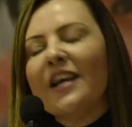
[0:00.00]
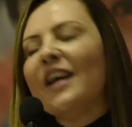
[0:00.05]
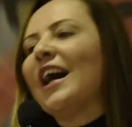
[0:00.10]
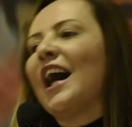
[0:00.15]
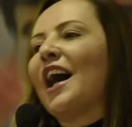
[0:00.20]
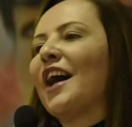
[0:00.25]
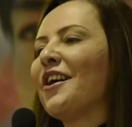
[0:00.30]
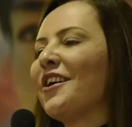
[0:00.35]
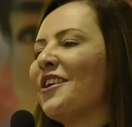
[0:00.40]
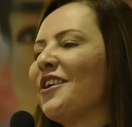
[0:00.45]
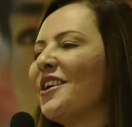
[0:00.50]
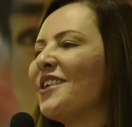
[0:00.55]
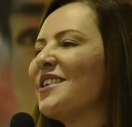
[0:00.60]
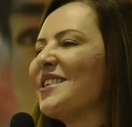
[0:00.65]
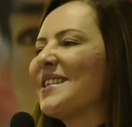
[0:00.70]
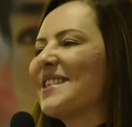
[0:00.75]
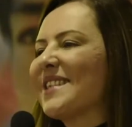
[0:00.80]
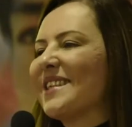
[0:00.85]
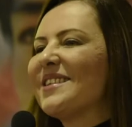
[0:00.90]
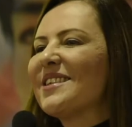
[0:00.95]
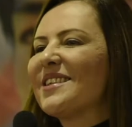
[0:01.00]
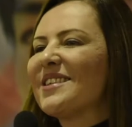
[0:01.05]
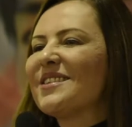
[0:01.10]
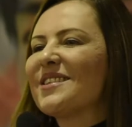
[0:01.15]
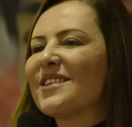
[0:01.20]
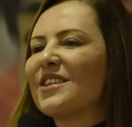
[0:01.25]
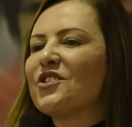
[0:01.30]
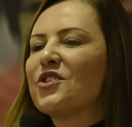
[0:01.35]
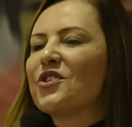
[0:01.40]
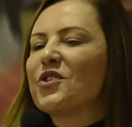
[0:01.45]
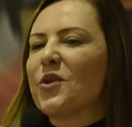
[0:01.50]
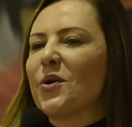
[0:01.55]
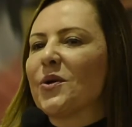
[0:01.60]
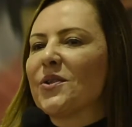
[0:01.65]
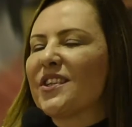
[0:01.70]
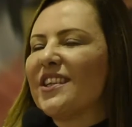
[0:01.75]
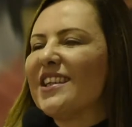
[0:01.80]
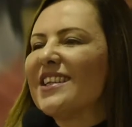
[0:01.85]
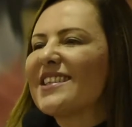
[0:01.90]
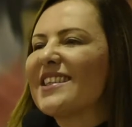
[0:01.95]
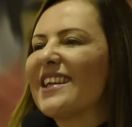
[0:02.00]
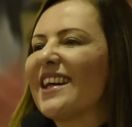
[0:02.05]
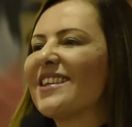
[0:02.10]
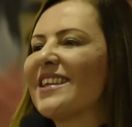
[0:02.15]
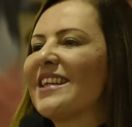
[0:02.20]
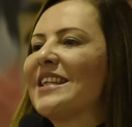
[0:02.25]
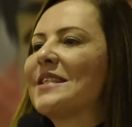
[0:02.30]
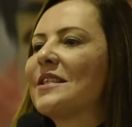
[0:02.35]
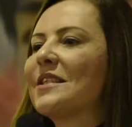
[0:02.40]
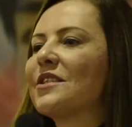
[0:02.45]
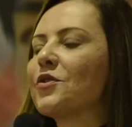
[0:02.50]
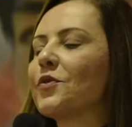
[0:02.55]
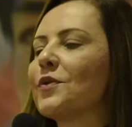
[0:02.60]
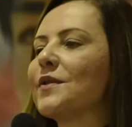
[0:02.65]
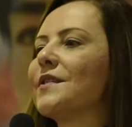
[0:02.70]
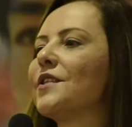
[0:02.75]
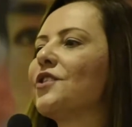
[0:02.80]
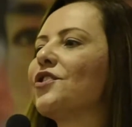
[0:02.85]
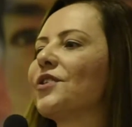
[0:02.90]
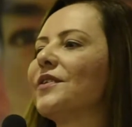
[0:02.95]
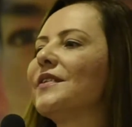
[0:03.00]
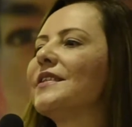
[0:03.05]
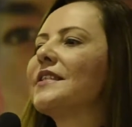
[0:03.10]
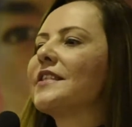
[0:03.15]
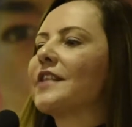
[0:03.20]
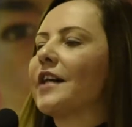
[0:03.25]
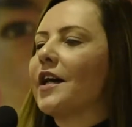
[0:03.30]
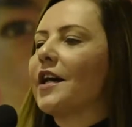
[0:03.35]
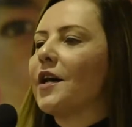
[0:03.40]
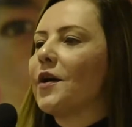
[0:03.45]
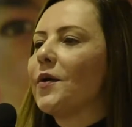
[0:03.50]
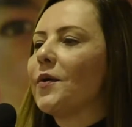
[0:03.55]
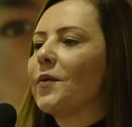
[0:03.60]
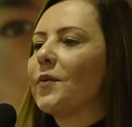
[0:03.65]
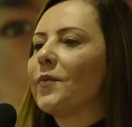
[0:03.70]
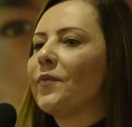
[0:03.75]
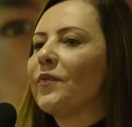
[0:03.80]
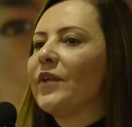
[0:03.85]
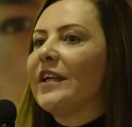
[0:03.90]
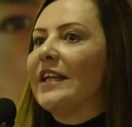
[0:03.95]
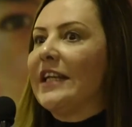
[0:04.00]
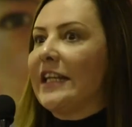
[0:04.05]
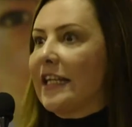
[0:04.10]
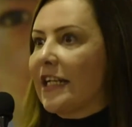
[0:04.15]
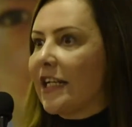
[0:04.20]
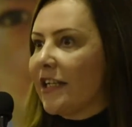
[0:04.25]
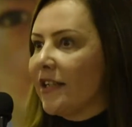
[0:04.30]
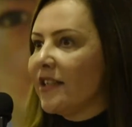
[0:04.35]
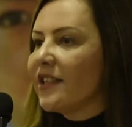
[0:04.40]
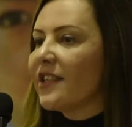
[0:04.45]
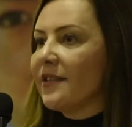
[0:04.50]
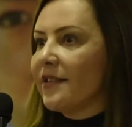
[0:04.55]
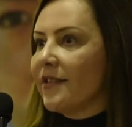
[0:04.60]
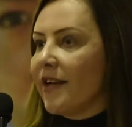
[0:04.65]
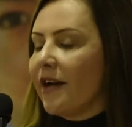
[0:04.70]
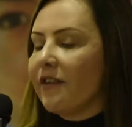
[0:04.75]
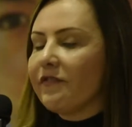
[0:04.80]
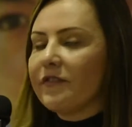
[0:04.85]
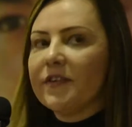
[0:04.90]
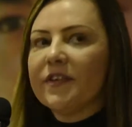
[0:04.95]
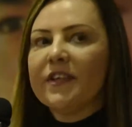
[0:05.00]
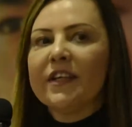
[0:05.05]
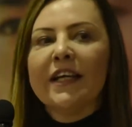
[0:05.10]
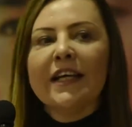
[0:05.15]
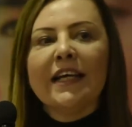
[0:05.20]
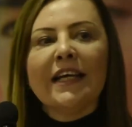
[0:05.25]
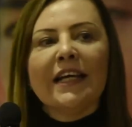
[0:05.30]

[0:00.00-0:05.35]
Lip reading: I heard the sentence in Totnes, that is a transition town in England, in Devon.